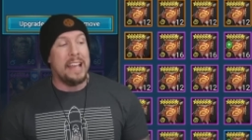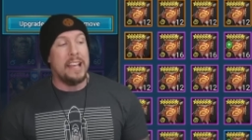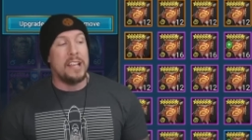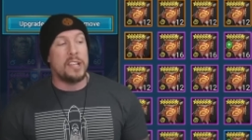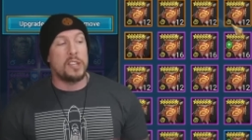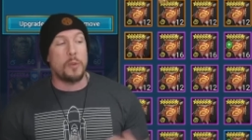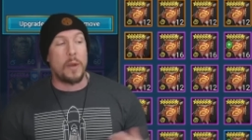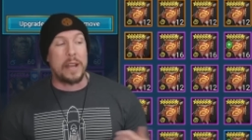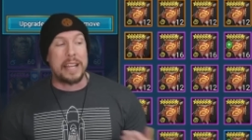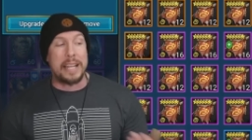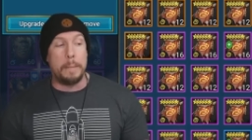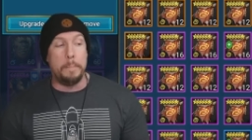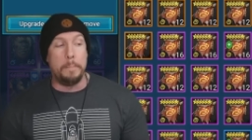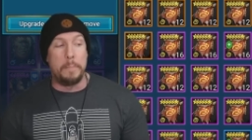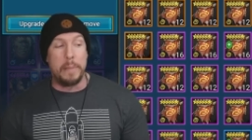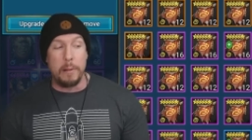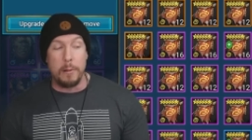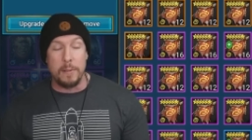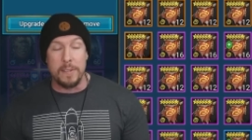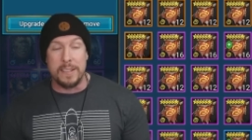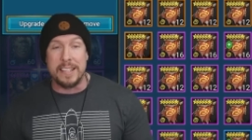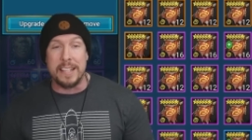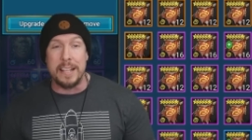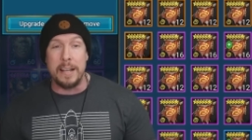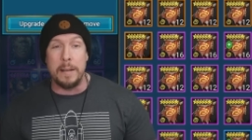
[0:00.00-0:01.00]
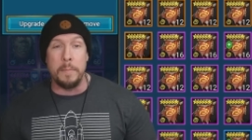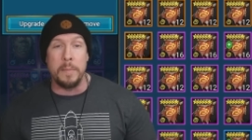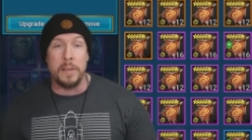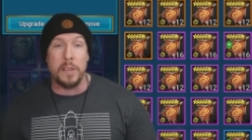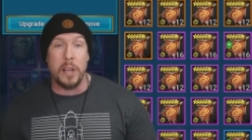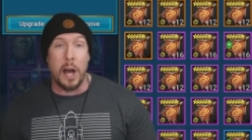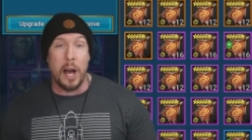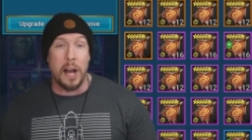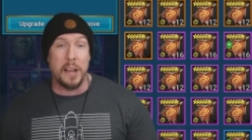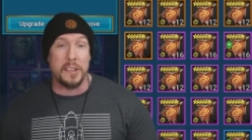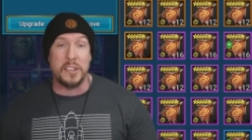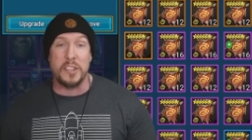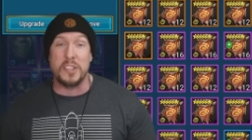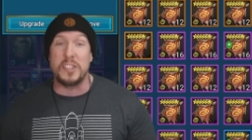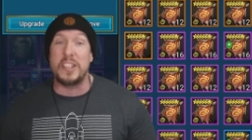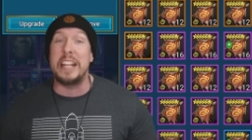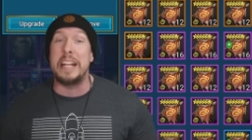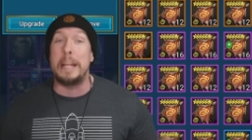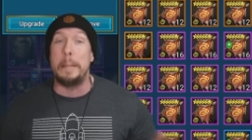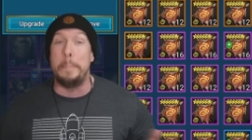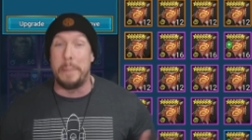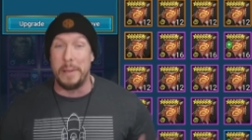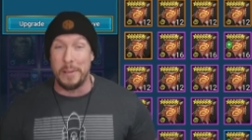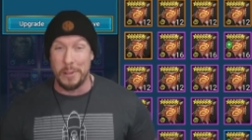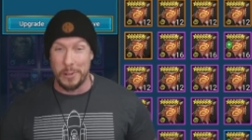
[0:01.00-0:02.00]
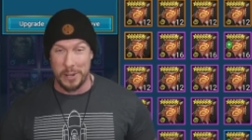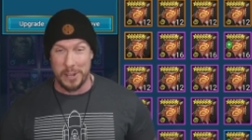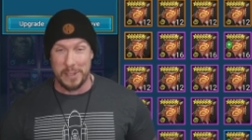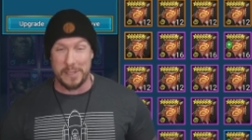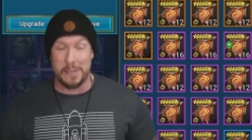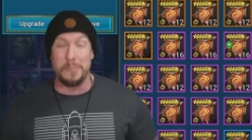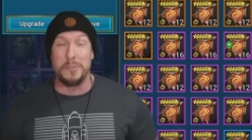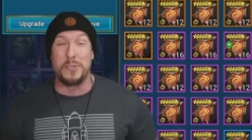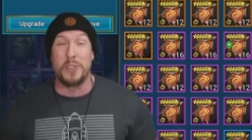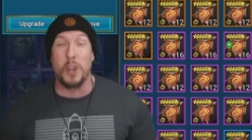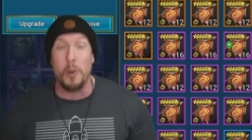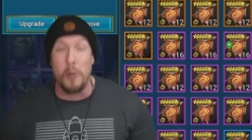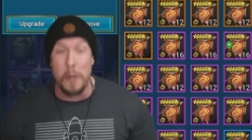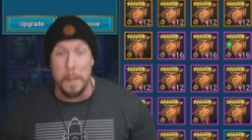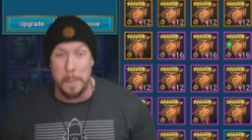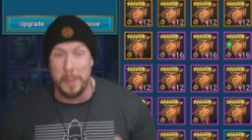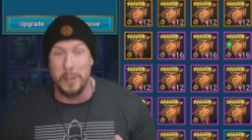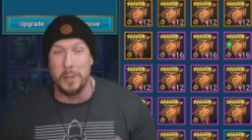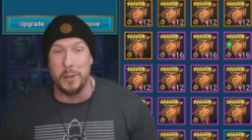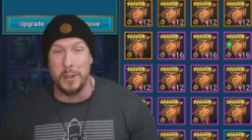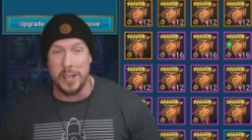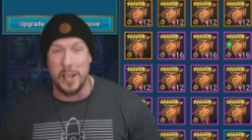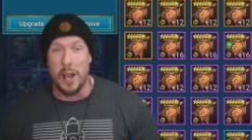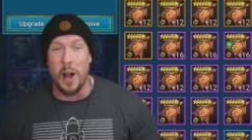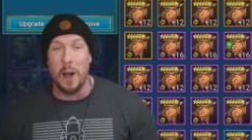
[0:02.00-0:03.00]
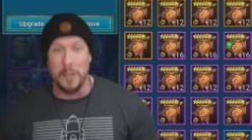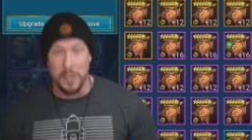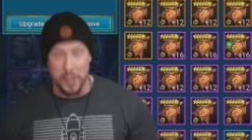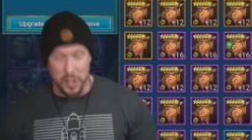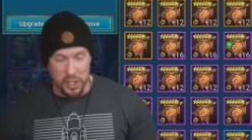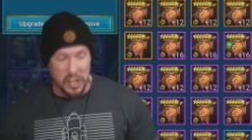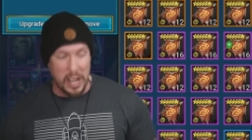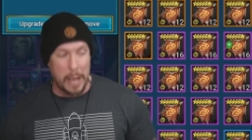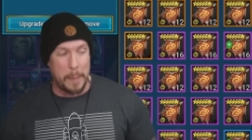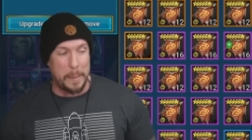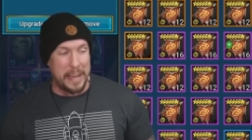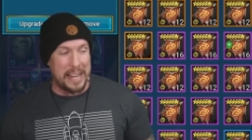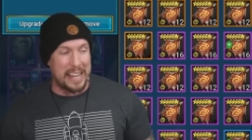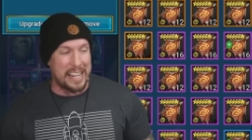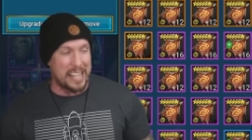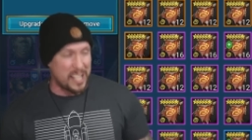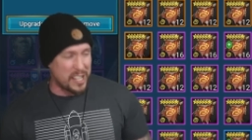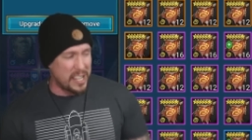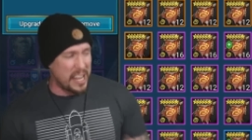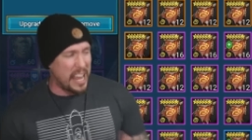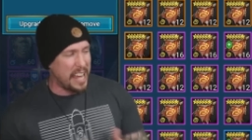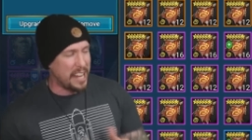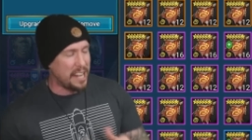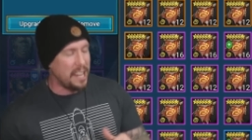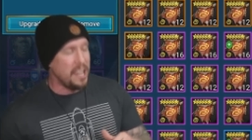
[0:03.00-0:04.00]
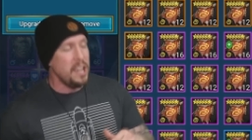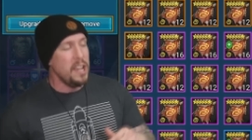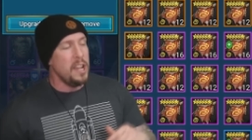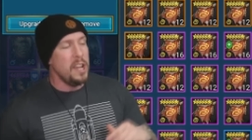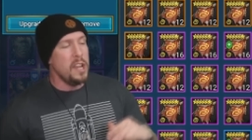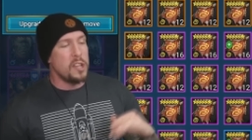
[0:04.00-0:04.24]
so I can build some sustainability, some durability on this champion instead.